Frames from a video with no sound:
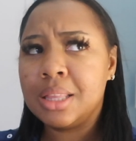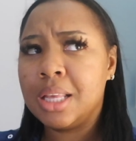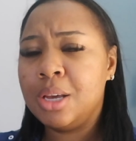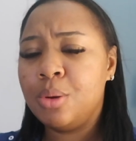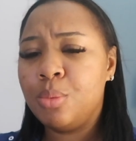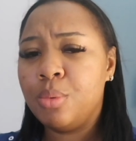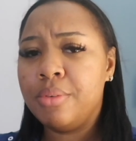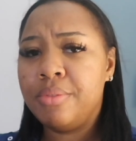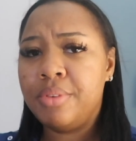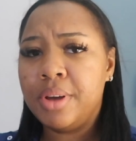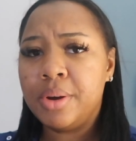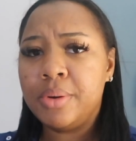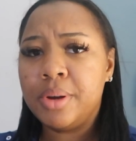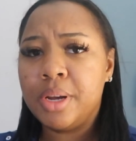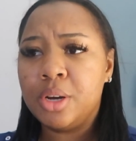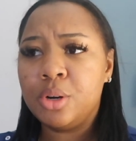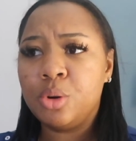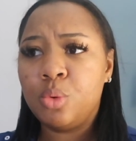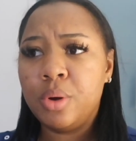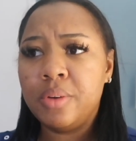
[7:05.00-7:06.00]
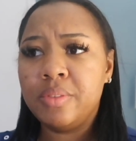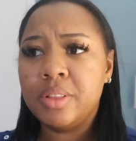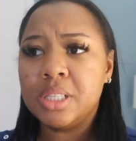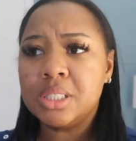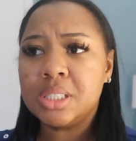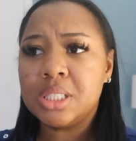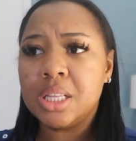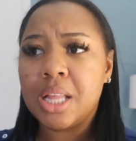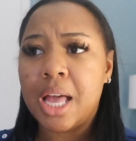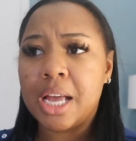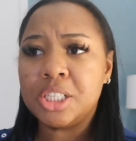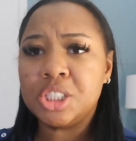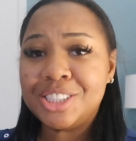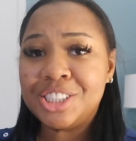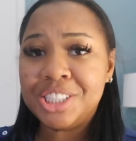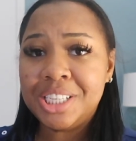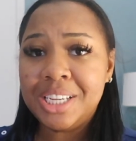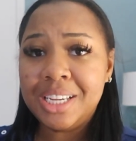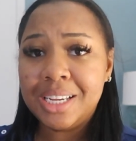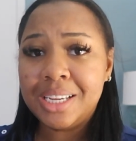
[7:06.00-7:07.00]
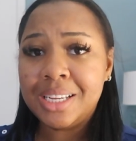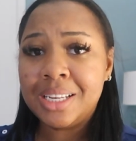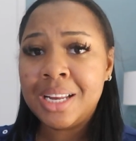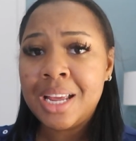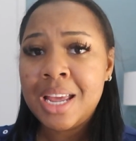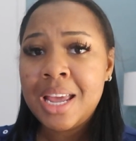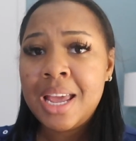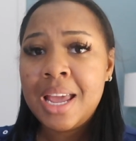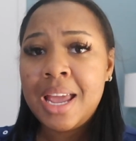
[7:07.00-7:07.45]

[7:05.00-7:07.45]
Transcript: think were very equivalent to like Shein,